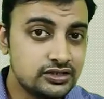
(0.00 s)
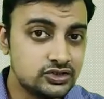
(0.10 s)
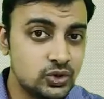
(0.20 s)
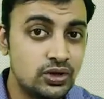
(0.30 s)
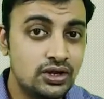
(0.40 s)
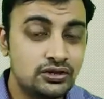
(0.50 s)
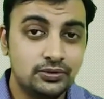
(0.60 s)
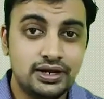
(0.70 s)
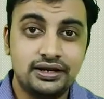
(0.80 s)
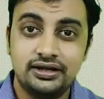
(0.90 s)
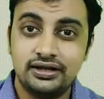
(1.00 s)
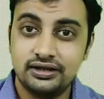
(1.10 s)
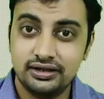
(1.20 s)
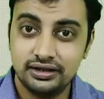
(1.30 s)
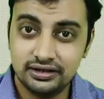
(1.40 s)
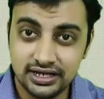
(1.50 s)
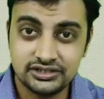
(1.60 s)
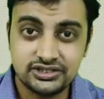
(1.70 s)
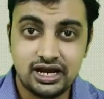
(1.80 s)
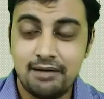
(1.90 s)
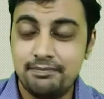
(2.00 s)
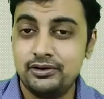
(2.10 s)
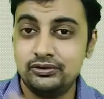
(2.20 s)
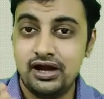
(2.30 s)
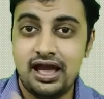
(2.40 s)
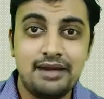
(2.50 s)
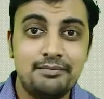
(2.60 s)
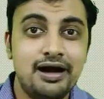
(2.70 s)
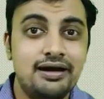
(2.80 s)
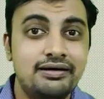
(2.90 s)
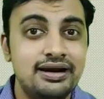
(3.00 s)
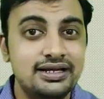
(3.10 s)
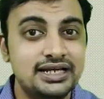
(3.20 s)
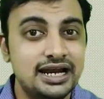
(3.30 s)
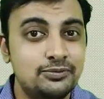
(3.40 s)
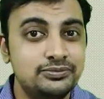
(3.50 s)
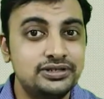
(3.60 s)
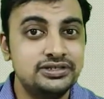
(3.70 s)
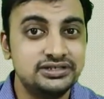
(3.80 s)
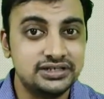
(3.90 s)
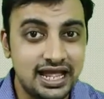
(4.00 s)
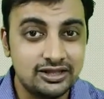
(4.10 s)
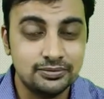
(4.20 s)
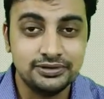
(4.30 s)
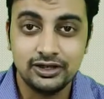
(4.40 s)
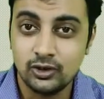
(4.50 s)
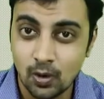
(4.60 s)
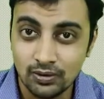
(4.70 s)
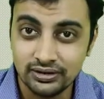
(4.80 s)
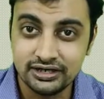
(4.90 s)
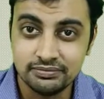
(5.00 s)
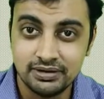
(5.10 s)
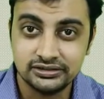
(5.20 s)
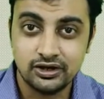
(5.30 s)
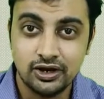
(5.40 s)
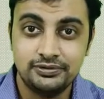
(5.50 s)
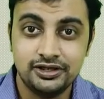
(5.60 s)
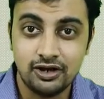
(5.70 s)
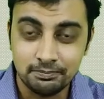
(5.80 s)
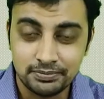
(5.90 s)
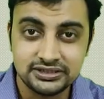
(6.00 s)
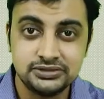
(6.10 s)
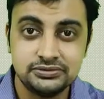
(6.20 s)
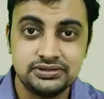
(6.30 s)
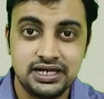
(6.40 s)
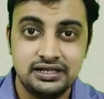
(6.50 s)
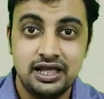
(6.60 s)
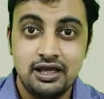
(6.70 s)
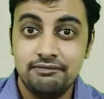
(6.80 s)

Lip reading: So you can reach up to the M100 grade of the strength of the concrete mass of the compressive strength